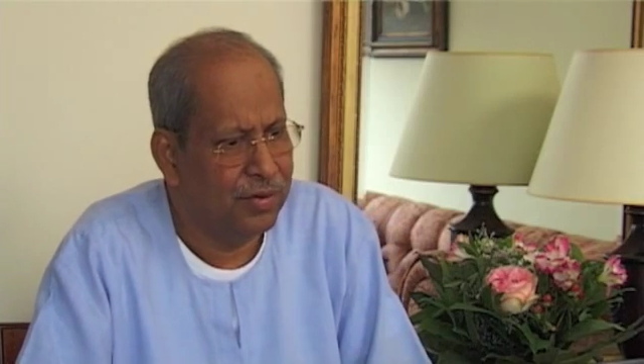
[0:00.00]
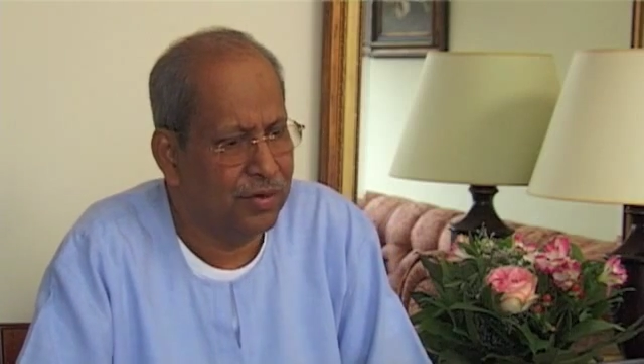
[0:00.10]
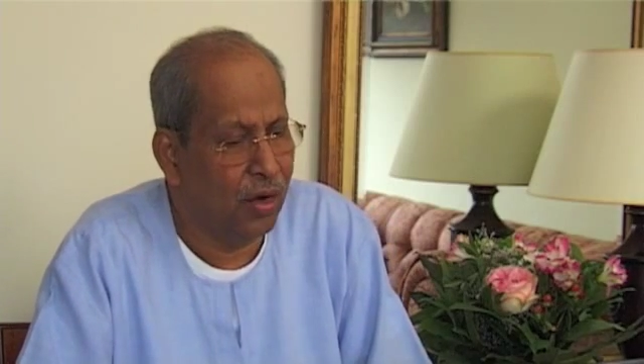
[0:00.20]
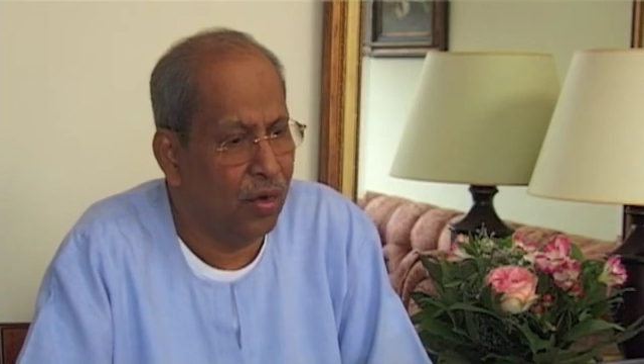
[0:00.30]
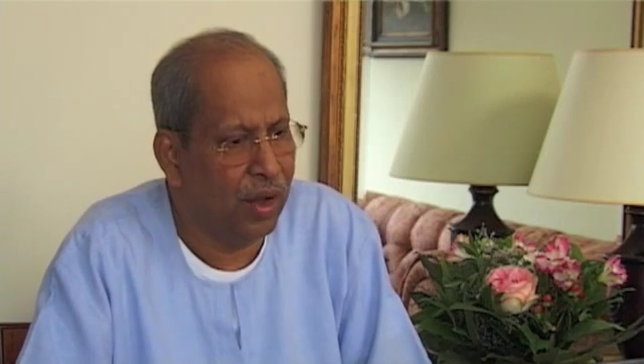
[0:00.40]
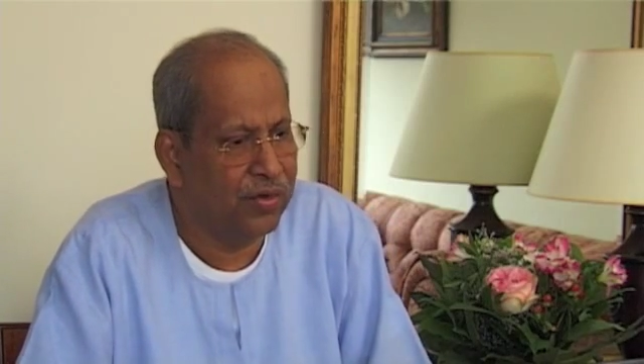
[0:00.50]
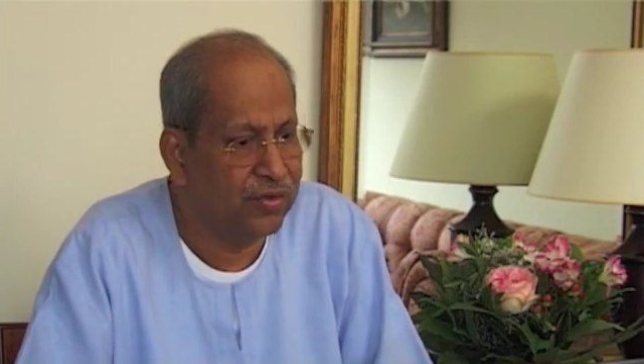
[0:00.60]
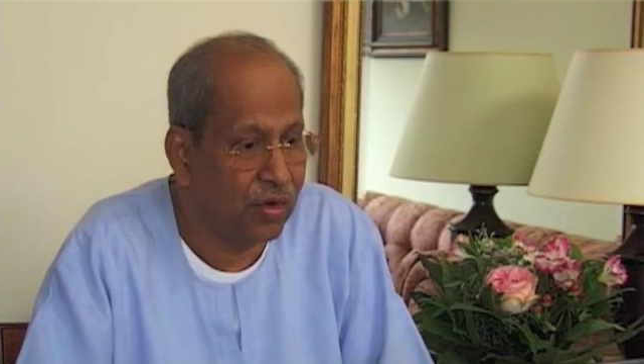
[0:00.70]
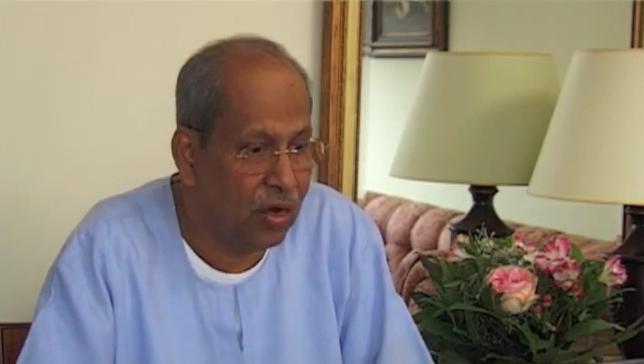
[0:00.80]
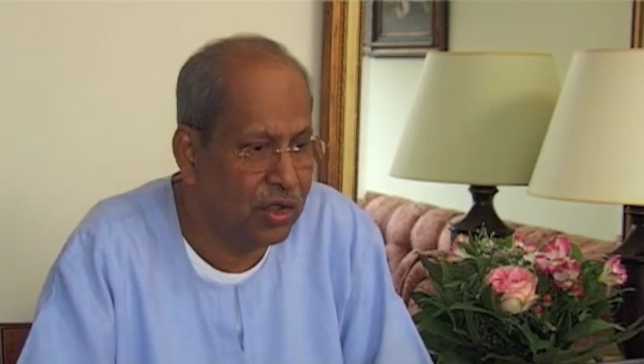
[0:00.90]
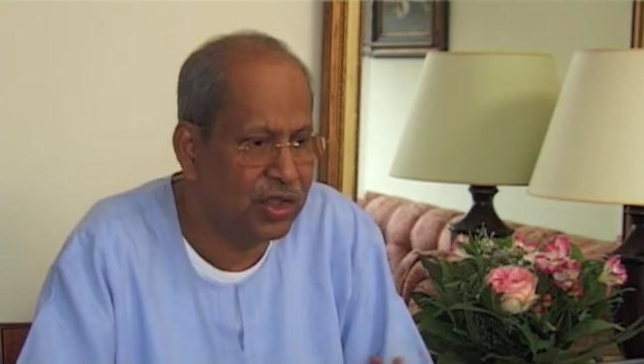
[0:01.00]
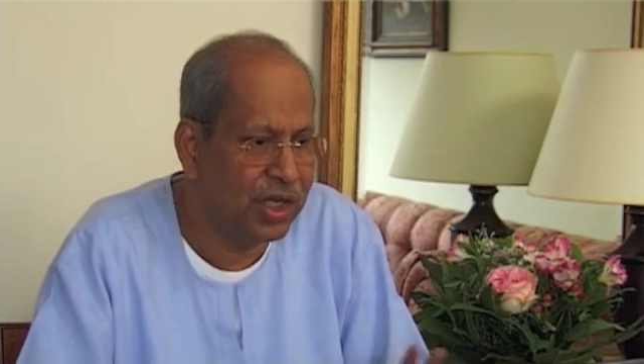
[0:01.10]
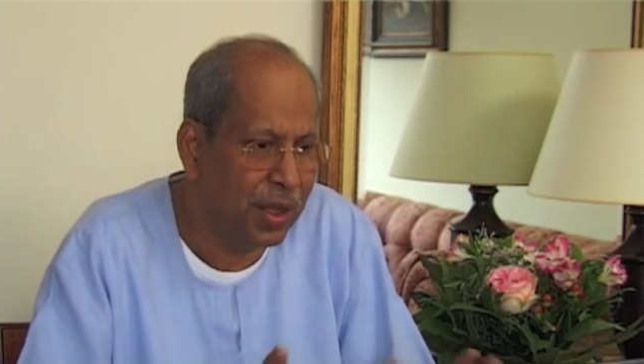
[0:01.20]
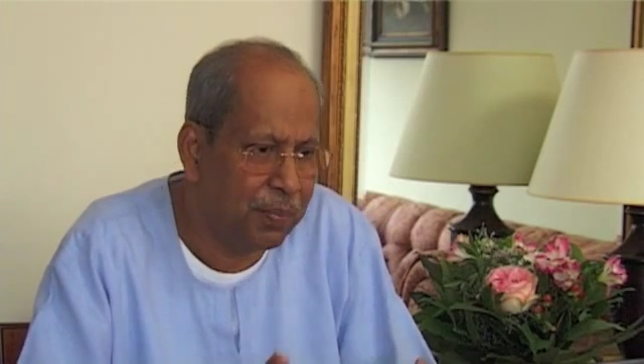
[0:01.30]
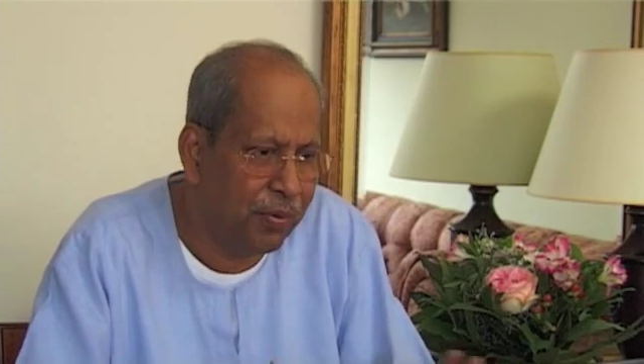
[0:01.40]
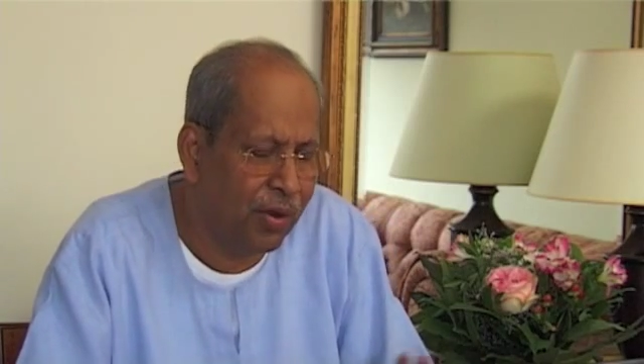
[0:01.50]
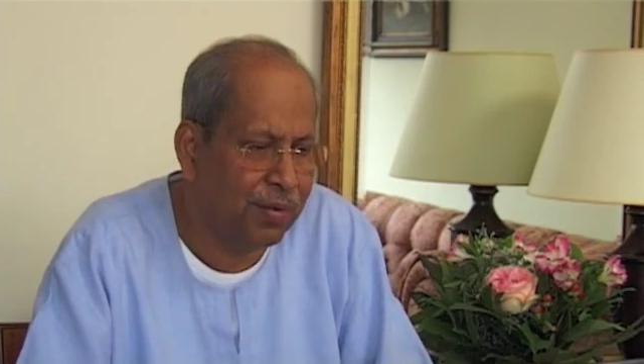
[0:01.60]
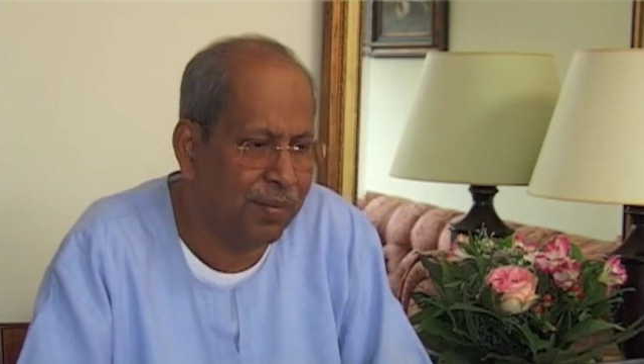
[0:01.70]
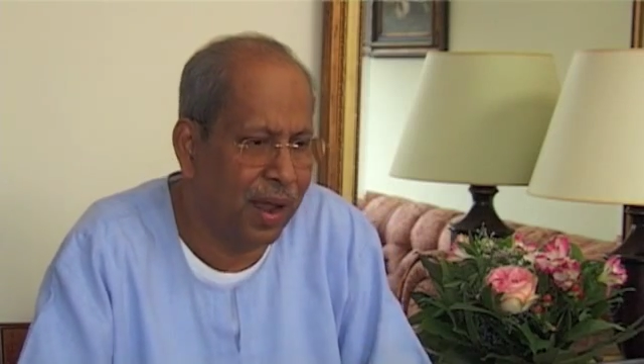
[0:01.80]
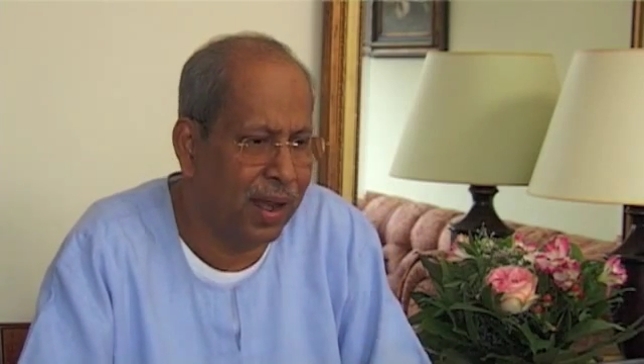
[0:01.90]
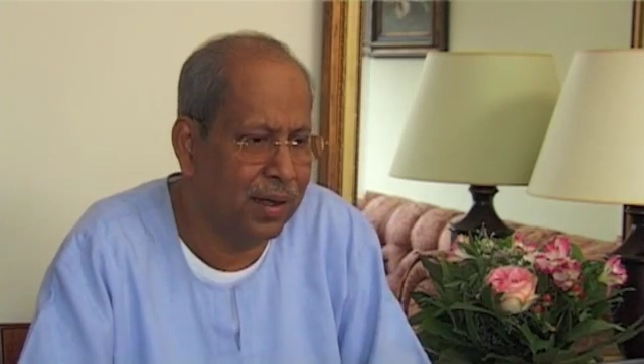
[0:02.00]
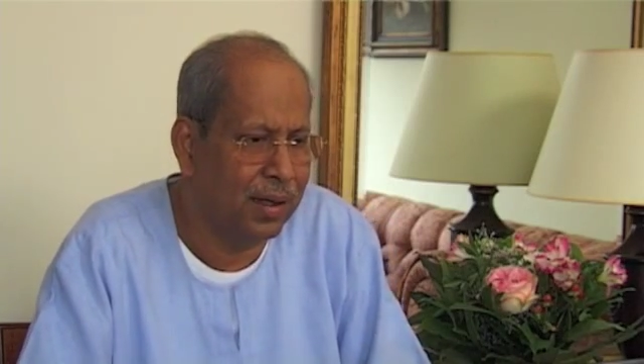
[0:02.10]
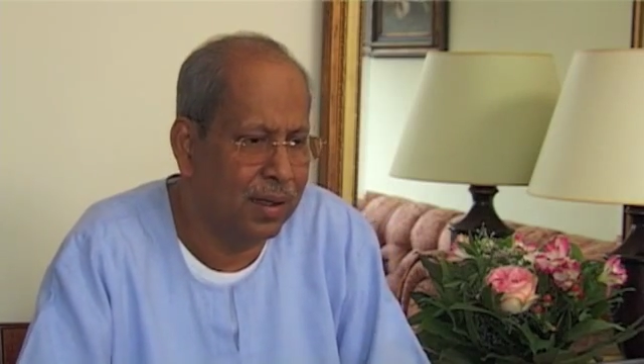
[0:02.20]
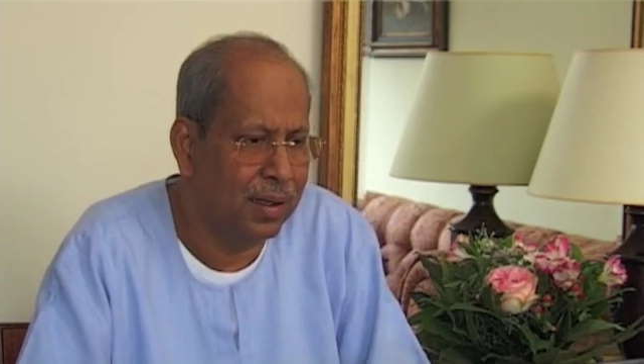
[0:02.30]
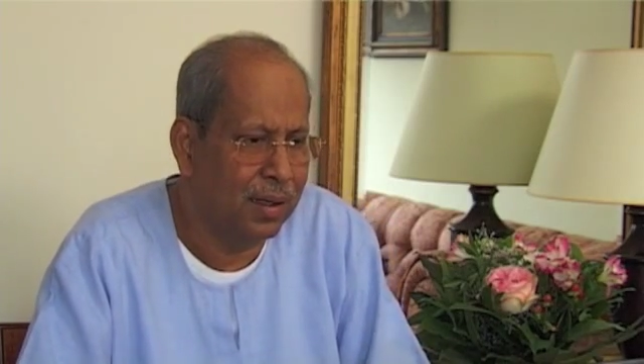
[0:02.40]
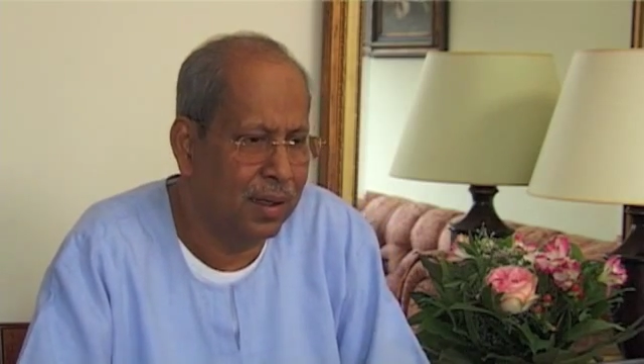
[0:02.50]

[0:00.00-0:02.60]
So a soldier and a poor man